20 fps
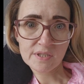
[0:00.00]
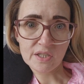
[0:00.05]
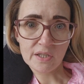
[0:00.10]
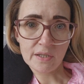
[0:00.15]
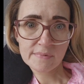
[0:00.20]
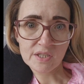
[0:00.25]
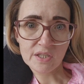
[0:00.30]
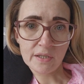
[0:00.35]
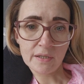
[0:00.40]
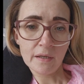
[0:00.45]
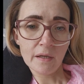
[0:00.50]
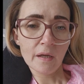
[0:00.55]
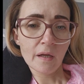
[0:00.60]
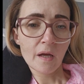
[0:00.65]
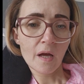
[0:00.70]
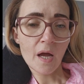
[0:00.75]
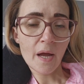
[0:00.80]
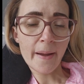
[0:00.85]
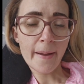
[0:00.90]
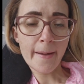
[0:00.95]
sorry.
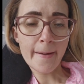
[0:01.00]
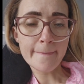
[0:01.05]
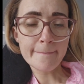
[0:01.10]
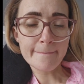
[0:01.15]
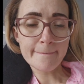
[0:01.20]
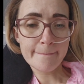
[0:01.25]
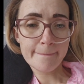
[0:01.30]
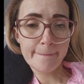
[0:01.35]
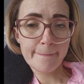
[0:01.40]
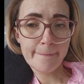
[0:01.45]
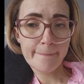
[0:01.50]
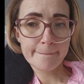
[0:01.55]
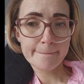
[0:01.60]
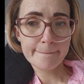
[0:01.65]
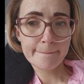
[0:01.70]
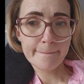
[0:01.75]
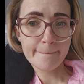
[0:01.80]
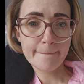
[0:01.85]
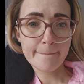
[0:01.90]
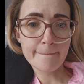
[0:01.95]
Um,
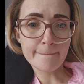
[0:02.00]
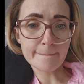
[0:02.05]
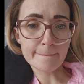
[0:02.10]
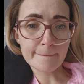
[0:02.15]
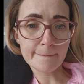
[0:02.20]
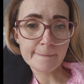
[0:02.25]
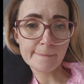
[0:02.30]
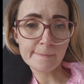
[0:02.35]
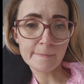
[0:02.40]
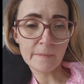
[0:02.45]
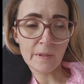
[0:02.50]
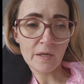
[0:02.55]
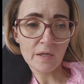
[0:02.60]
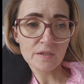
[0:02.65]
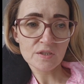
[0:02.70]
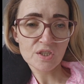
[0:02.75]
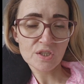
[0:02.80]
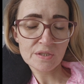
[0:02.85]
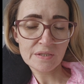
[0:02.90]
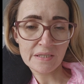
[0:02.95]

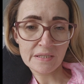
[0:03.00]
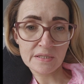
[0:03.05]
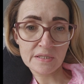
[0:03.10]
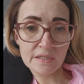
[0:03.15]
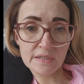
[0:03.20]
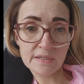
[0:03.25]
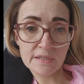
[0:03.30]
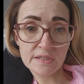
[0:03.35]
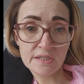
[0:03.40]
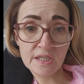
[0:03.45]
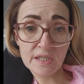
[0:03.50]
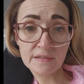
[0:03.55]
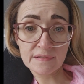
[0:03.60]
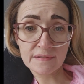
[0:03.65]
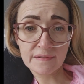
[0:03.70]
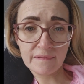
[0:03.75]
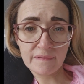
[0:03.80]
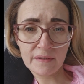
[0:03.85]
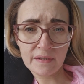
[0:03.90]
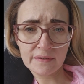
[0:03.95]
just had to check
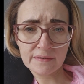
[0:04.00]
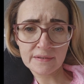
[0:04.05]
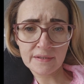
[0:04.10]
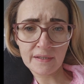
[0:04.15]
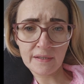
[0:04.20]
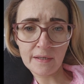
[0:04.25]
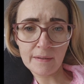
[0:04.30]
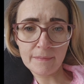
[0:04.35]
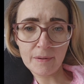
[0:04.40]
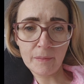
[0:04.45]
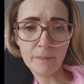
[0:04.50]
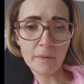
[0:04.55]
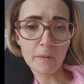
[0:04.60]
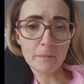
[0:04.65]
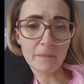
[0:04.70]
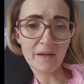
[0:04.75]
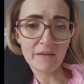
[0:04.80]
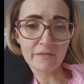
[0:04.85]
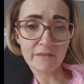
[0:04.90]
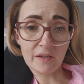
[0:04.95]
something so it came up on my
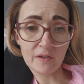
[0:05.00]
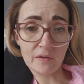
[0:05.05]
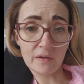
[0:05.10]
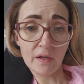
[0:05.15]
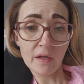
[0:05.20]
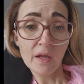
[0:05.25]
phone.